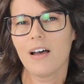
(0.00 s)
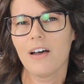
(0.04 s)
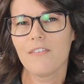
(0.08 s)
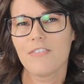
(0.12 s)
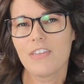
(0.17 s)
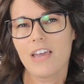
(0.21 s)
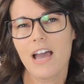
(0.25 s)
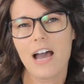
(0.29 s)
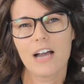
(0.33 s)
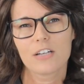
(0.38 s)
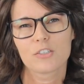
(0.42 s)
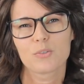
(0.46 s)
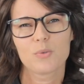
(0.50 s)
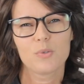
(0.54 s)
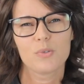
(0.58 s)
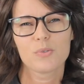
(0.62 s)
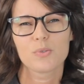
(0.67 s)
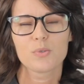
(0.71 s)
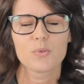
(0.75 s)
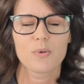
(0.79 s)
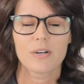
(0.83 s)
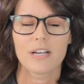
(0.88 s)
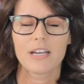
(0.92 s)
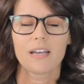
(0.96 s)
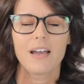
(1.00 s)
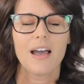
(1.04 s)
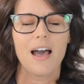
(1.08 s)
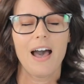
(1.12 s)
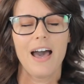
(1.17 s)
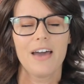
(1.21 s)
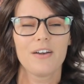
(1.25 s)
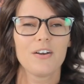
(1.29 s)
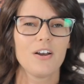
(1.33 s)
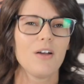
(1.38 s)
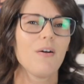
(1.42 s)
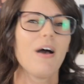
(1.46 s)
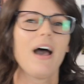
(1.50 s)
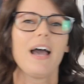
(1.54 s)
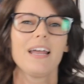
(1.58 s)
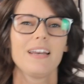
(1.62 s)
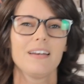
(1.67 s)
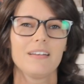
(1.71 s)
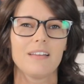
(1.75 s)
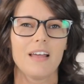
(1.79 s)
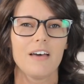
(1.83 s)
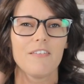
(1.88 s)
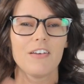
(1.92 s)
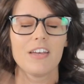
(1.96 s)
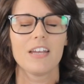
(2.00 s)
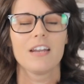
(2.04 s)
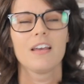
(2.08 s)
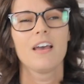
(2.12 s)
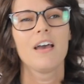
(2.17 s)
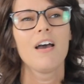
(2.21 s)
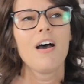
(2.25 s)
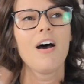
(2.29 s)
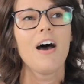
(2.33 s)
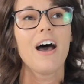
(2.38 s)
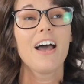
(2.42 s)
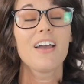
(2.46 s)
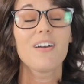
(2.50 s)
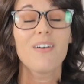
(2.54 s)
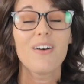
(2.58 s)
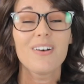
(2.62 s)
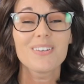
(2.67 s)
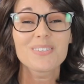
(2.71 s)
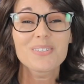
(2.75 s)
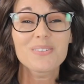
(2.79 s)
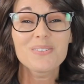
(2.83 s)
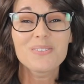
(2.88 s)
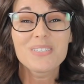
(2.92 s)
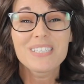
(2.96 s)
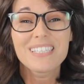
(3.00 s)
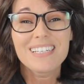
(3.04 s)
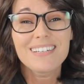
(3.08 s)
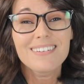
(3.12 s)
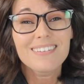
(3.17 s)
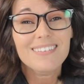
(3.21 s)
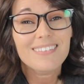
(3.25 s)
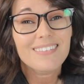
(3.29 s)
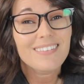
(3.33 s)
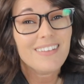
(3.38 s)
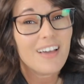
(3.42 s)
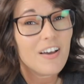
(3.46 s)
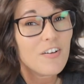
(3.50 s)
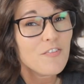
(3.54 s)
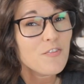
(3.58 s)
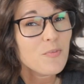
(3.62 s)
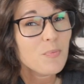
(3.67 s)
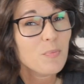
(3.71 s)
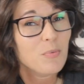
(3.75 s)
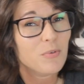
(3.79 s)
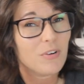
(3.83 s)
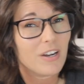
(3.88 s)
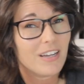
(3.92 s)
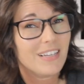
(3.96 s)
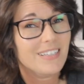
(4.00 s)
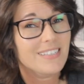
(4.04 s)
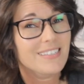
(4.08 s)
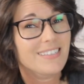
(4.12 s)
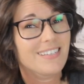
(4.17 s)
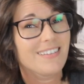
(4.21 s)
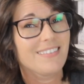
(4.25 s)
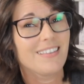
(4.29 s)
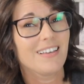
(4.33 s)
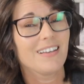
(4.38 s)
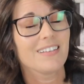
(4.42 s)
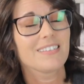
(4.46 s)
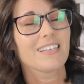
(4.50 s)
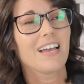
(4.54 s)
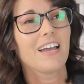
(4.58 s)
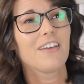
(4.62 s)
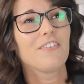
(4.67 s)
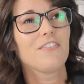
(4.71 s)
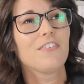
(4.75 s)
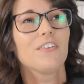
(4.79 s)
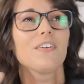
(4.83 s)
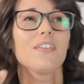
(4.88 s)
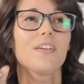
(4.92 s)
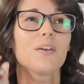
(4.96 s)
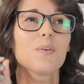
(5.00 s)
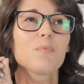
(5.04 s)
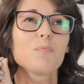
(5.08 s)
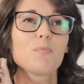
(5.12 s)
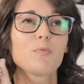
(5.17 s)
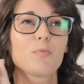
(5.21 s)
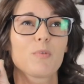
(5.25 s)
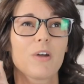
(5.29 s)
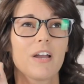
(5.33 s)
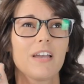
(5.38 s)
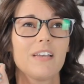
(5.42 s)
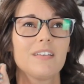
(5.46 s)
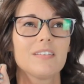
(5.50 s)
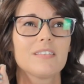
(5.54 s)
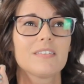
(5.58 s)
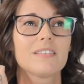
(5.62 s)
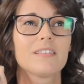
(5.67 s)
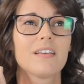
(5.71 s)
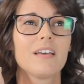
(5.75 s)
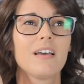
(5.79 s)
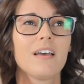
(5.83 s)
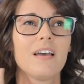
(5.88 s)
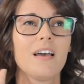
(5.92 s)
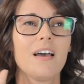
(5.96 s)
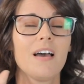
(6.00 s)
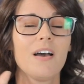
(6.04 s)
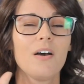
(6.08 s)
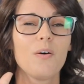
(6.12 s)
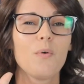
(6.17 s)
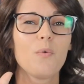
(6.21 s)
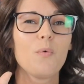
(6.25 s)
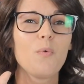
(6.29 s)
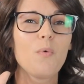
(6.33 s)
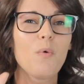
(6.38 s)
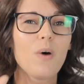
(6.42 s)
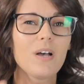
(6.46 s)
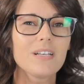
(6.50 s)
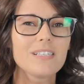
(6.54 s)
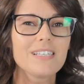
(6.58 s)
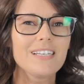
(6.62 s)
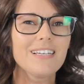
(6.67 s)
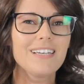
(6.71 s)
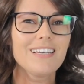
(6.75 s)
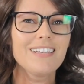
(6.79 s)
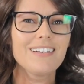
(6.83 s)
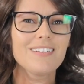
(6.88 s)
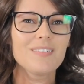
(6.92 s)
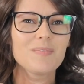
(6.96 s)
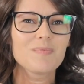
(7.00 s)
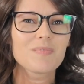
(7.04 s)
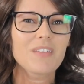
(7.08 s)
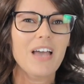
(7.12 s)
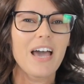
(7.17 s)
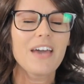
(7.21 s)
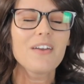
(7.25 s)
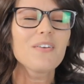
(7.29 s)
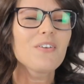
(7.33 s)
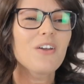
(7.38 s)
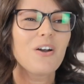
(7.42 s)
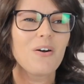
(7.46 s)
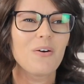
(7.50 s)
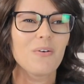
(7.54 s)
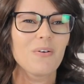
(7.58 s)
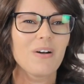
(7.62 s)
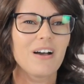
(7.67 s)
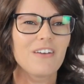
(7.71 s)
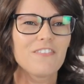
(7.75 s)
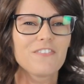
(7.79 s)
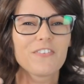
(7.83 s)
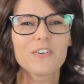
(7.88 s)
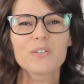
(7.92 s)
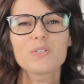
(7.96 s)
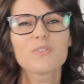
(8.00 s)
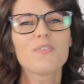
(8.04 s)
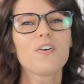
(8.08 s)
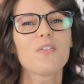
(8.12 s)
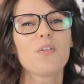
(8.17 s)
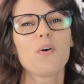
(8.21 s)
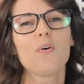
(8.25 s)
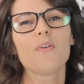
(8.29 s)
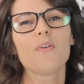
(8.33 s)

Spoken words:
of the actual story. I don't know. I didn't love it. I also didn't love Bryce in this. I feel like Bryce... First of